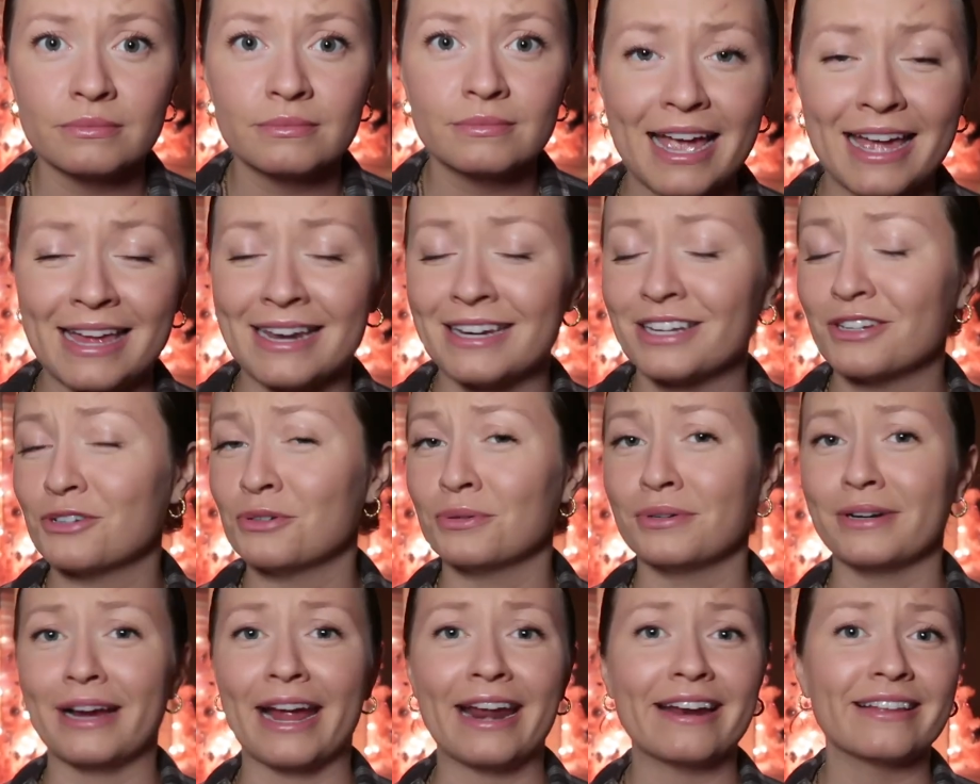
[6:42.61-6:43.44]
and
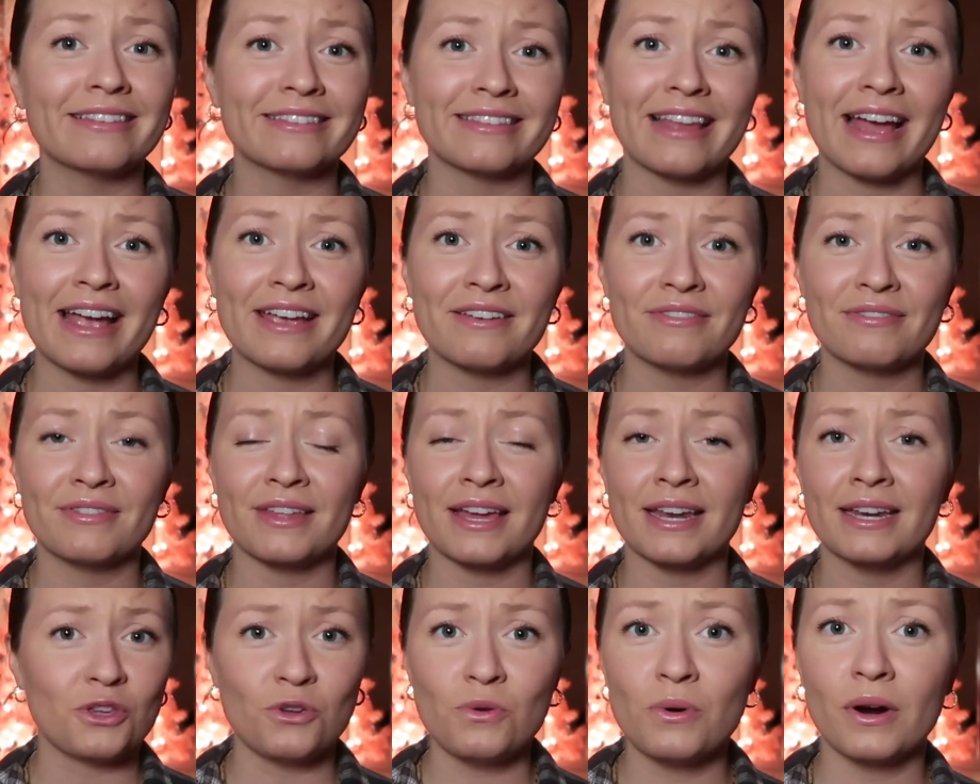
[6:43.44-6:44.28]
create a life
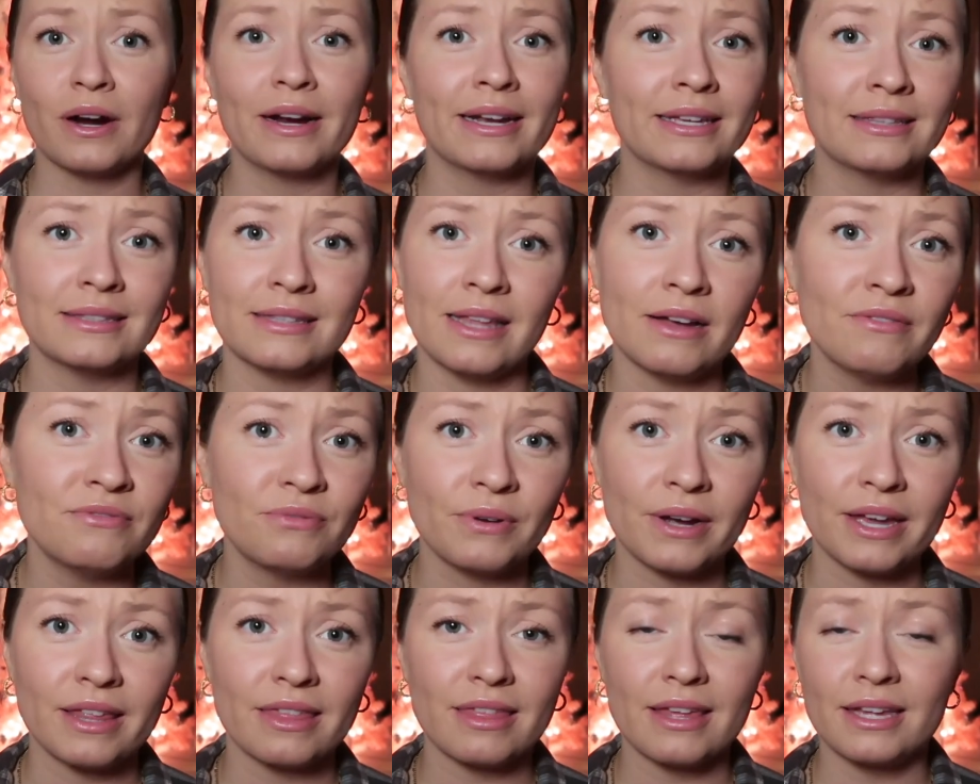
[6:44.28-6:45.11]
that you are in love
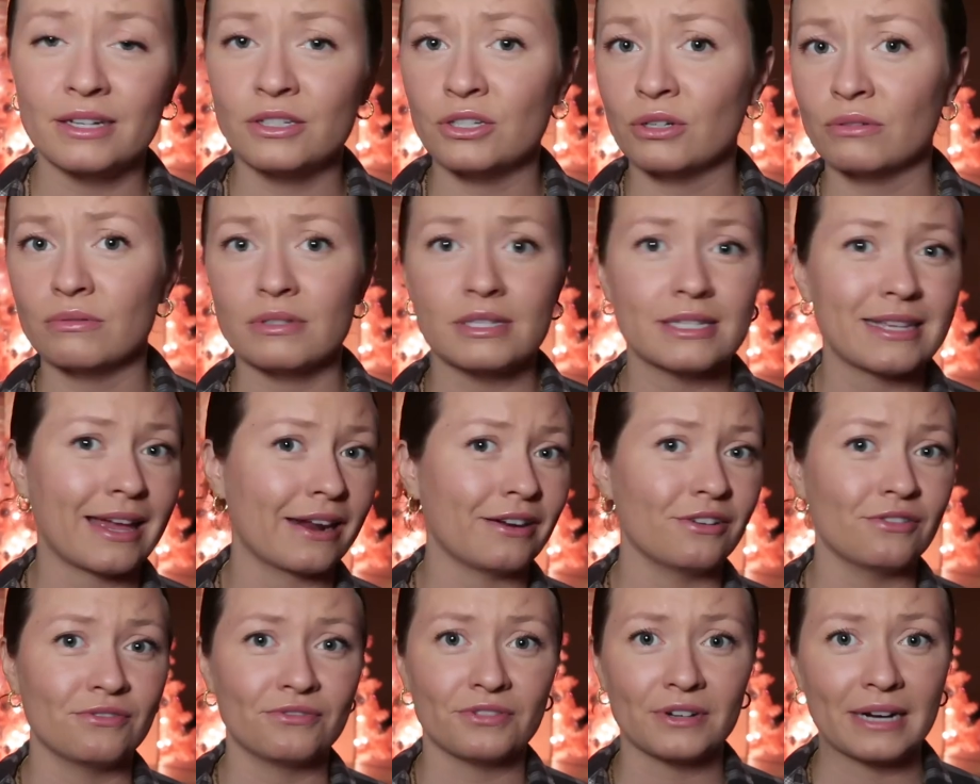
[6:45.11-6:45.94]
with and don't
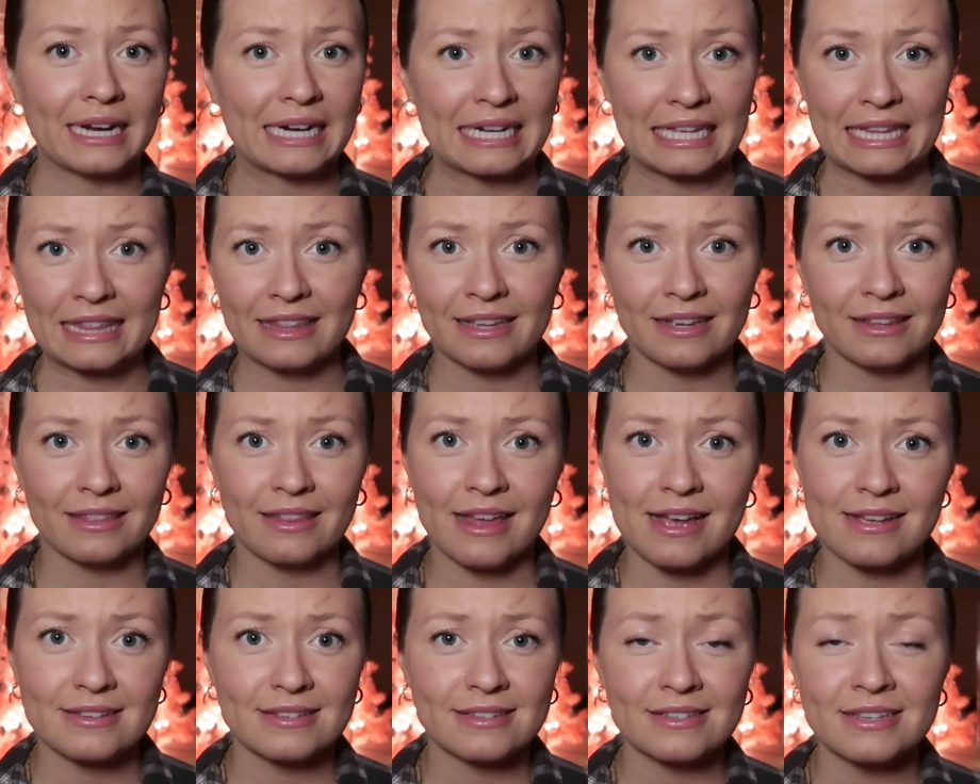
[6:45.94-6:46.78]
settle for anything
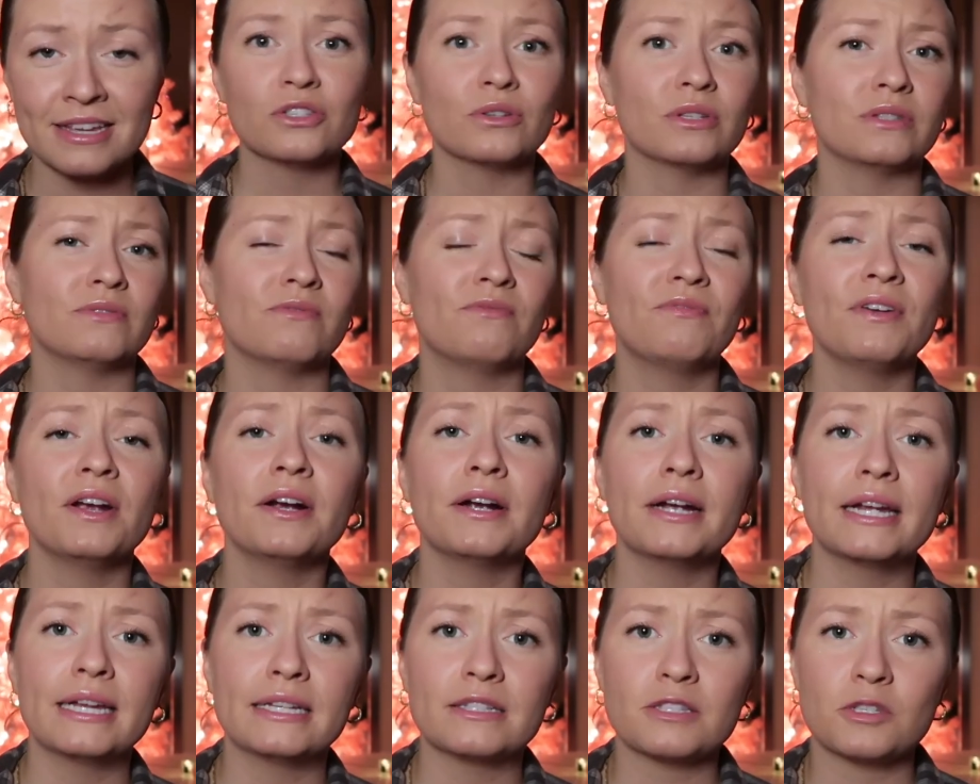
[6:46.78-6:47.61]
less. So it's
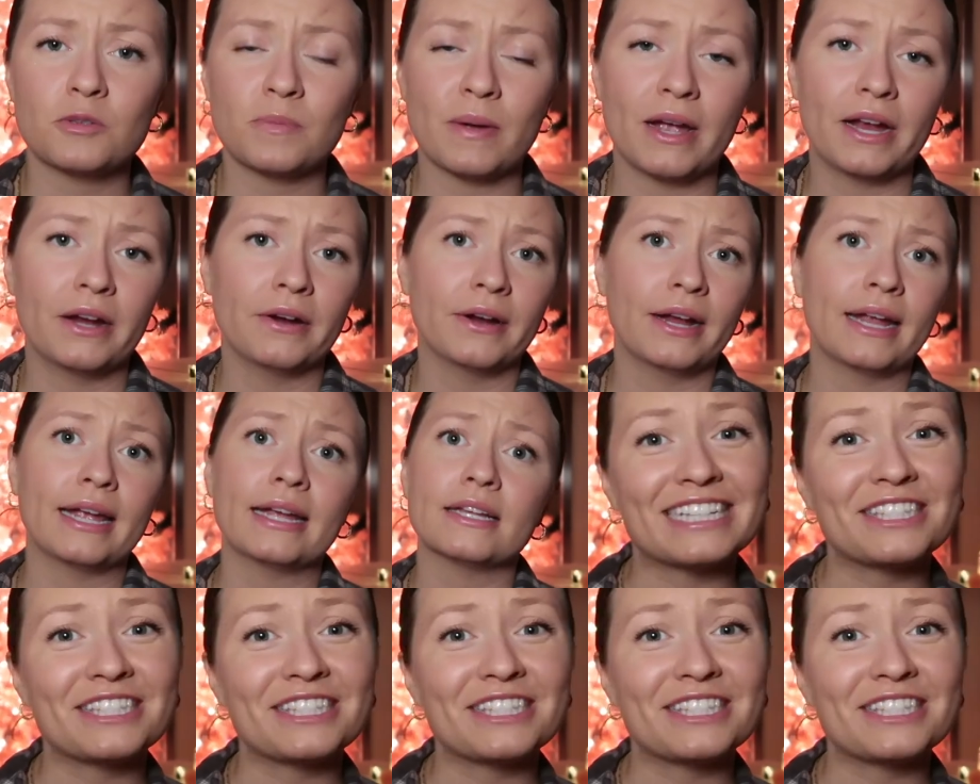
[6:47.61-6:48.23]
very inspiring.